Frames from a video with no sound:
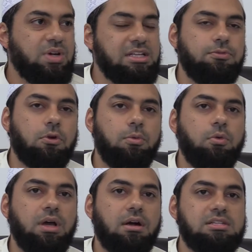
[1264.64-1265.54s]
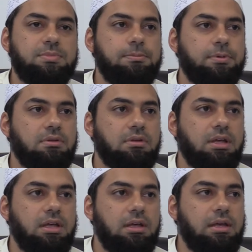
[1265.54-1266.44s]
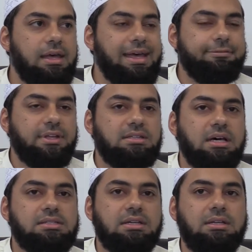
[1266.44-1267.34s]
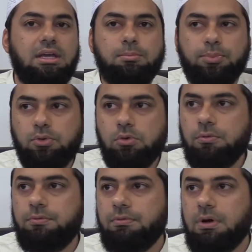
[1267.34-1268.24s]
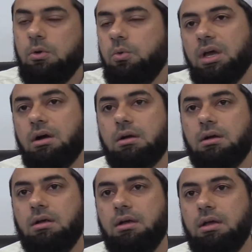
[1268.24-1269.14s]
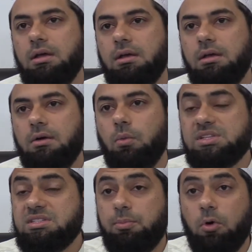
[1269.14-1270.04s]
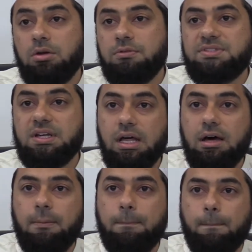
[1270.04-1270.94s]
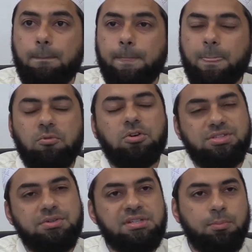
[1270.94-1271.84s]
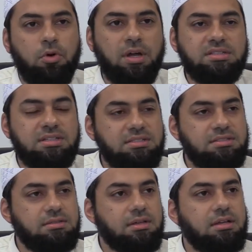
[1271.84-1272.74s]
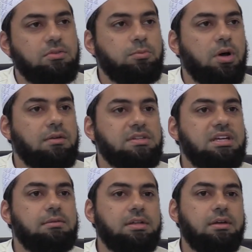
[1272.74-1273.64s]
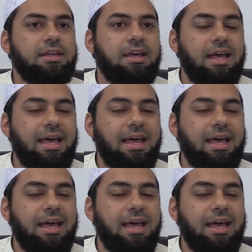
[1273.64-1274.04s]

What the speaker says: transform who we are as people? If it doesn't improve who we are? What's the point of salah? Of course, there is a point. That's kind of too broad of a statement, right?